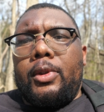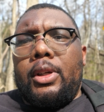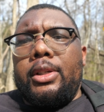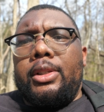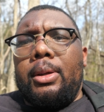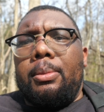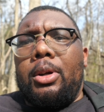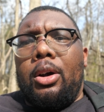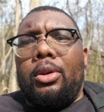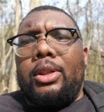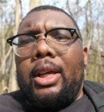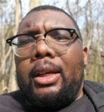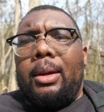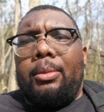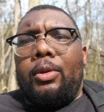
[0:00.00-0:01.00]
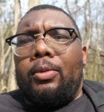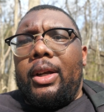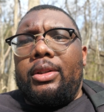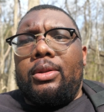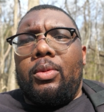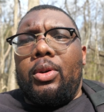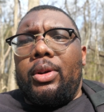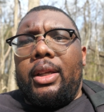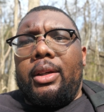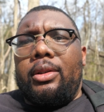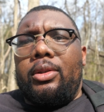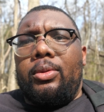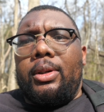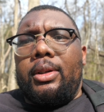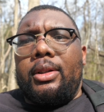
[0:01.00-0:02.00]
it's something called dynamic range. I won't get
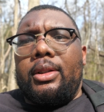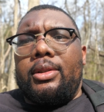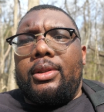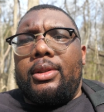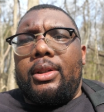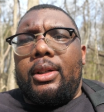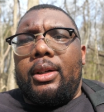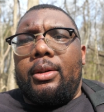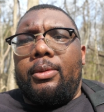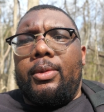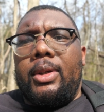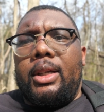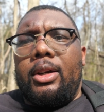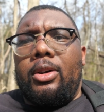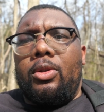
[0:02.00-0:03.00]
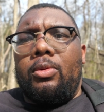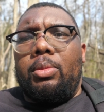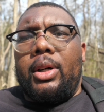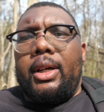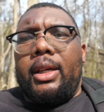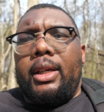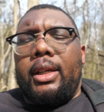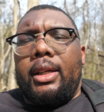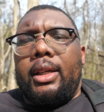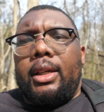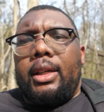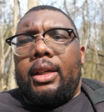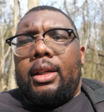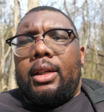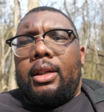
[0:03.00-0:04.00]
into it in this video, but
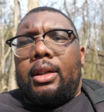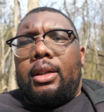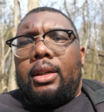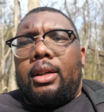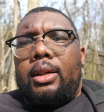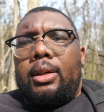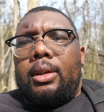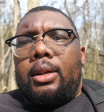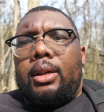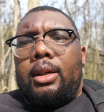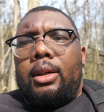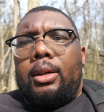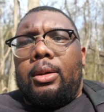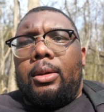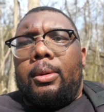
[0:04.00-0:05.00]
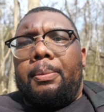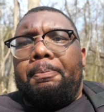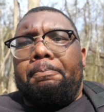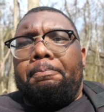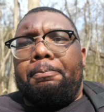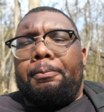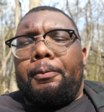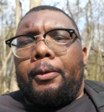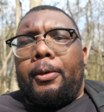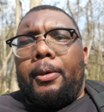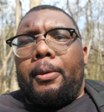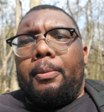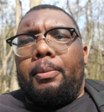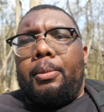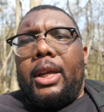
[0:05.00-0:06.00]

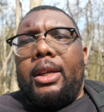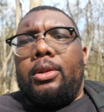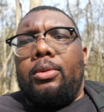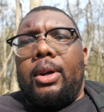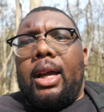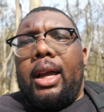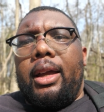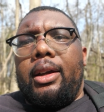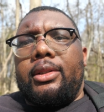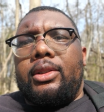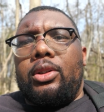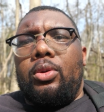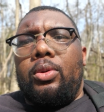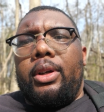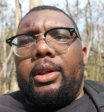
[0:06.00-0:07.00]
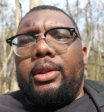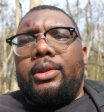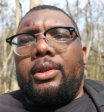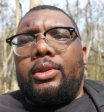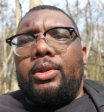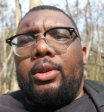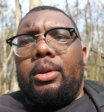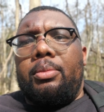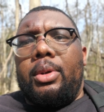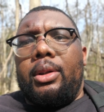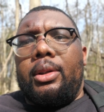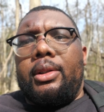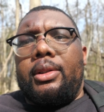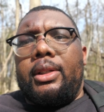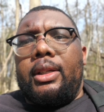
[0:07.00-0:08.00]
basically what ISO is your
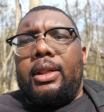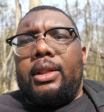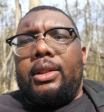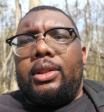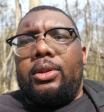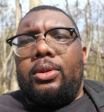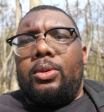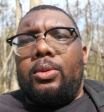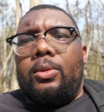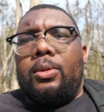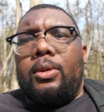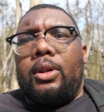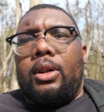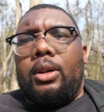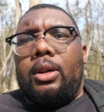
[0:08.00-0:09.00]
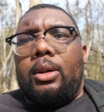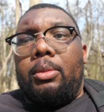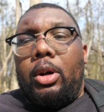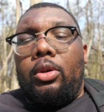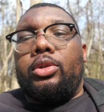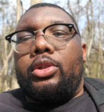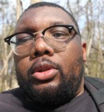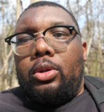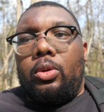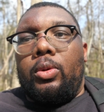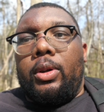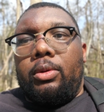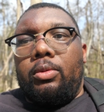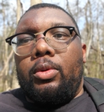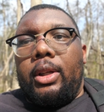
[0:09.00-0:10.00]
ability to
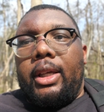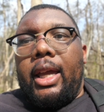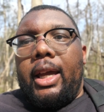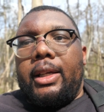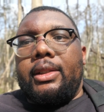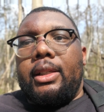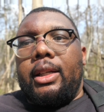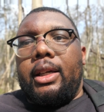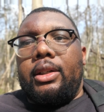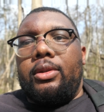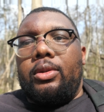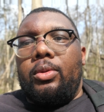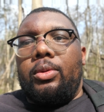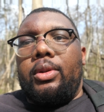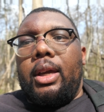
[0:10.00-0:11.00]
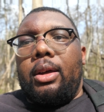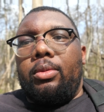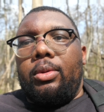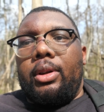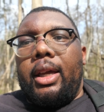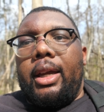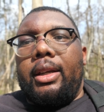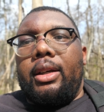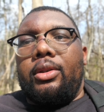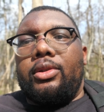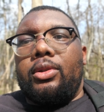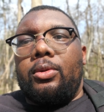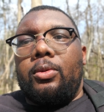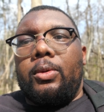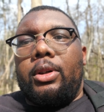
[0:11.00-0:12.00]
also, it really has a lot to do with gathering light and
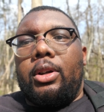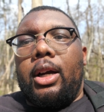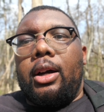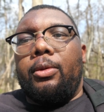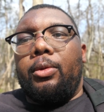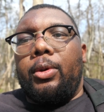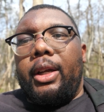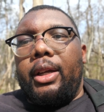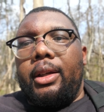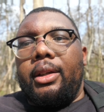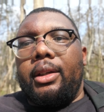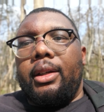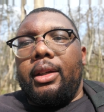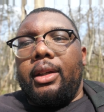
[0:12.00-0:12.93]
also recovering